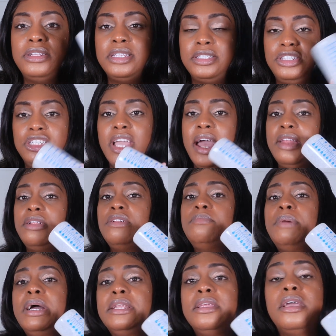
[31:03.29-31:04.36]
this channel,
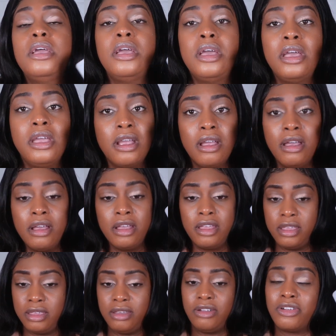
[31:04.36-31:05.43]
but
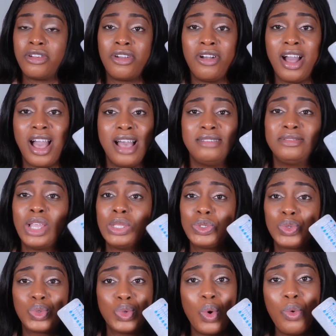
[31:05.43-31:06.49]
your girl has
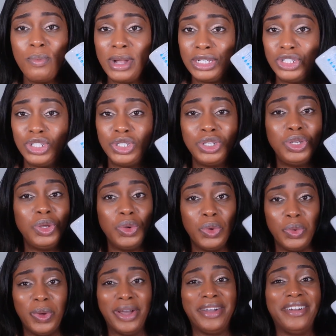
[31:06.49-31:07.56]
so much to
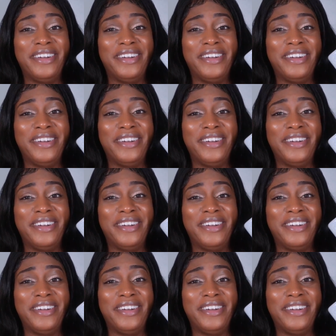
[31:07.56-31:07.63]
do.